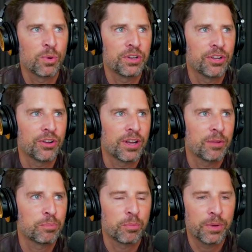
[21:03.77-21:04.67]
year
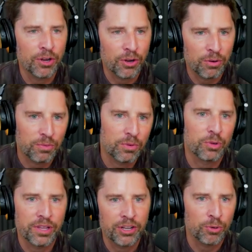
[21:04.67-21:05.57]
at Premiere
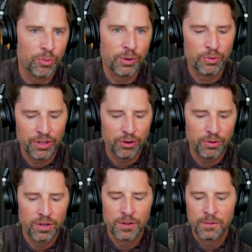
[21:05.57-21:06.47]
Orlando when we were there,
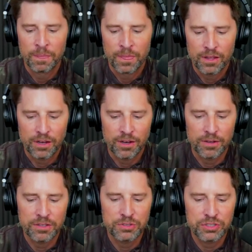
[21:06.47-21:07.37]
uh,
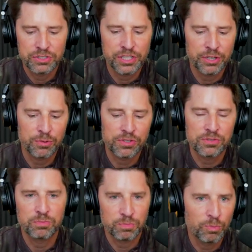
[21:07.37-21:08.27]
she was
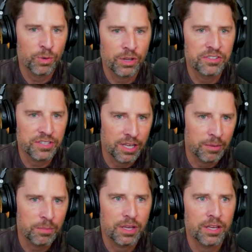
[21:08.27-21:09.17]
one of the
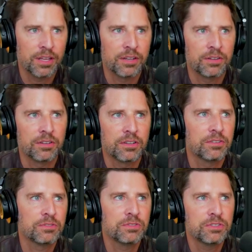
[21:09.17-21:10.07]
team and
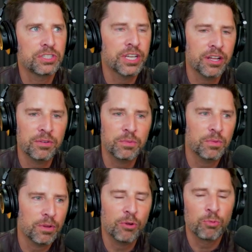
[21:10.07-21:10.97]
she had
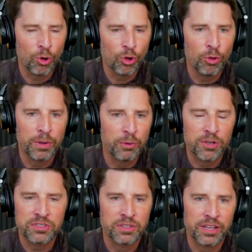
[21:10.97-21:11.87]
a role, but it
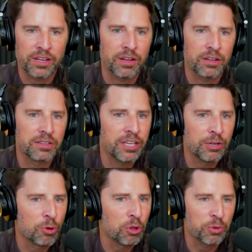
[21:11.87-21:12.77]
wasn't like a, a lead
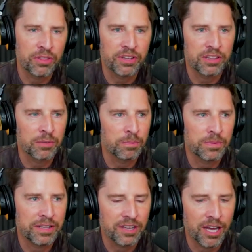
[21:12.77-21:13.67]
role or anything at the,
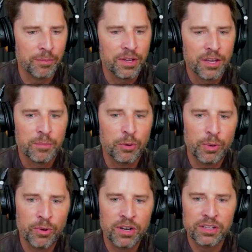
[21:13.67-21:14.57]
that time. But we
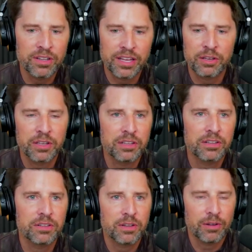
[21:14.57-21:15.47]
wanted to like
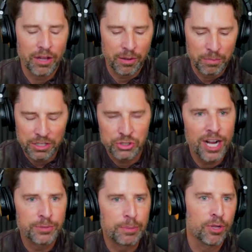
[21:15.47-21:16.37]
uh,
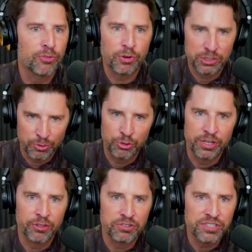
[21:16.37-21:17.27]
attract people over because we are doing
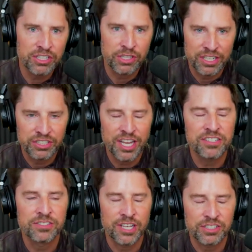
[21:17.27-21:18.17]
another session,
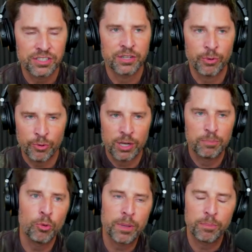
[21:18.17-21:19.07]
education session, and we wanted to
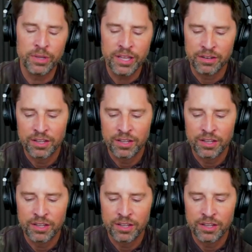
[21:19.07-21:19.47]
pull people in.